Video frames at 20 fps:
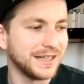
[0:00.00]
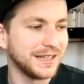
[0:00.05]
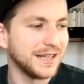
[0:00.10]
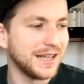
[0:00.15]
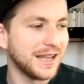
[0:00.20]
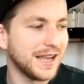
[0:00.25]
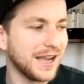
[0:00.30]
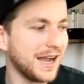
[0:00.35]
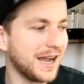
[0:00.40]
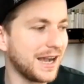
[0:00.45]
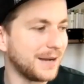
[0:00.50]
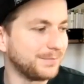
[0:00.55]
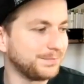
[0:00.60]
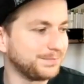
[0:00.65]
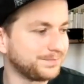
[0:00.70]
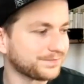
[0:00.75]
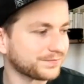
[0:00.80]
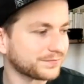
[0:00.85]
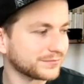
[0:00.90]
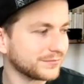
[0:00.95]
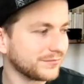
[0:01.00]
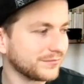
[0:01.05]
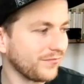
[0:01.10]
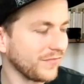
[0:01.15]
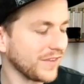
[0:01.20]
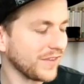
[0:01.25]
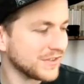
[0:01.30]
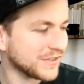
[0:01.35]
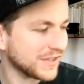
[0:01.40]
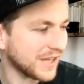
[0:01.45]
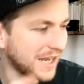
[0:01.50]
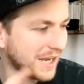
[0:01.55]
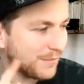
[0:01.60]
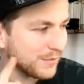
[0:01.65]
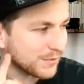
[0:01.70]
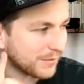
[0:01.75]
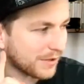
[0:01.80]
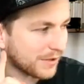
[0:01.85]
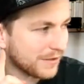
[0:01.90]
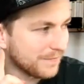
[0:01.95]
Mm. Um, so he
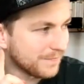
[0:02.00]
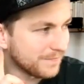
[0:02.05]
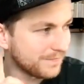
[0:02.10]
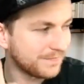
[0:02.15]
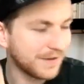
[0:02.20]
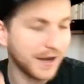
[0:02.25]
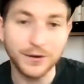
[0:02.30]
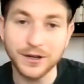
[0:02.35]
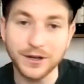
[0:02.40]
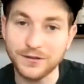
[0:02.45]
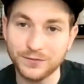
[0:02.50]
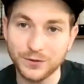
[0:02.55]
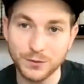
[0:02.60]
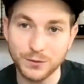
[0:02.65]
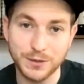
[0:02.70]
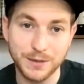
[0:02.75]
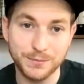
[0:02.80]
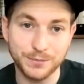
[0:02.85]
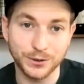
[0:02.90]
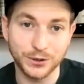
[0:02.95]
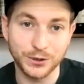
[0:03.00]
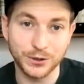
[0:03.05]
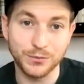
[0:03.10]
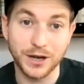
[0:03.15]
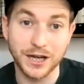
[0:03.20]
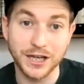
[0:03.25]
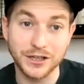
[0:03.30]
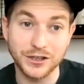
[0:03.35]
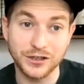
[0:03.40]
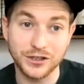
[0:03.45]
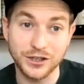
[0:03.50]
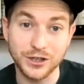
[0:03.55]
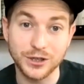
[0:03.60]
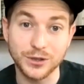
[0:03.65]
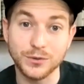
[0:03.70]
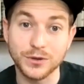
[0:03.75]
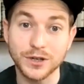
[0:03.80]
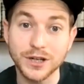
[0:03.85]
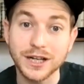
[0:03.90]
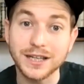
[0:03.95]
was one of the very few people who I
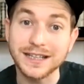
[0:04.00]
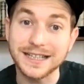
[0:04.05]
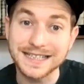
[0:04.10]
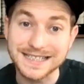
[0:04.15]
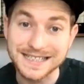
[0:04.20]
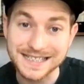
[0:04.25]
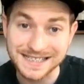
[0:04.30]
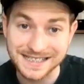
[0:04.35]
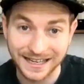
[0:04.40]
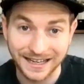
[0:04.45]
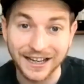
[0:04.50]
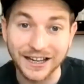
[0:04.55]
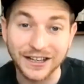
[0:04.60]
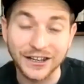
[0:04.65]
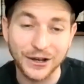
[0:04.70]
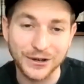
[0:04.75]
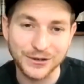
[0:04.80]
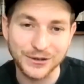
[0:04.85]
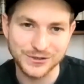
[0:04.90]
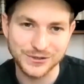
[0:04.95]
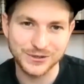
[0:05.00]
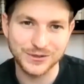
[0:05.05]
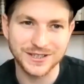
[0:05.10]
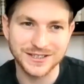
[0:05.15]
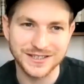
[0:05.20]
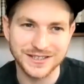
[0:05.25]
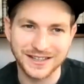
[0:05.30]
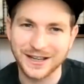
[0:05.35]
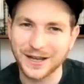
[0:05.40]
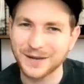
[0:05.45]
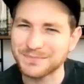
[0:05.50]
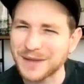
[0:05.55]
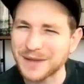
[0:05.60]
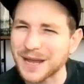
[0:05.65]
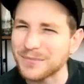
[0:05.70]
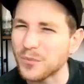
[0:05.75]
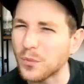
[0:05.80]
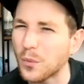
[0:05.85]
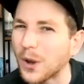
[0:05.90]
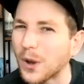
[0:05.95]
knew at least to say hello to because I think I'd met
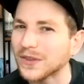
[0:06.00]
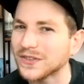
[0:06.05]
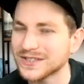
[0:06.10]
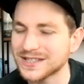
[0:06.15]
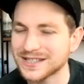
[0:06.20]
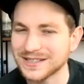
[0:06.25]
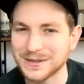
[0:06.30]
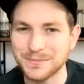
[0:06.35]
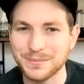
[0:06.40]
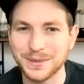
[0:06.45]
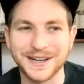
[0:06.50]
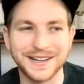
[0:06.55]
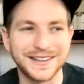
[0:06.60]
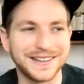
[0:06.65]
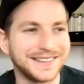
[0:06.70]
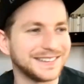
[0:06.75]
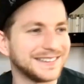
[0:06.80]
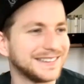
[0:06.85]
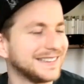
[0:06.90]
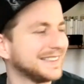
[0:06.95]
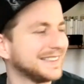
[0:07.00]
him once in a bar.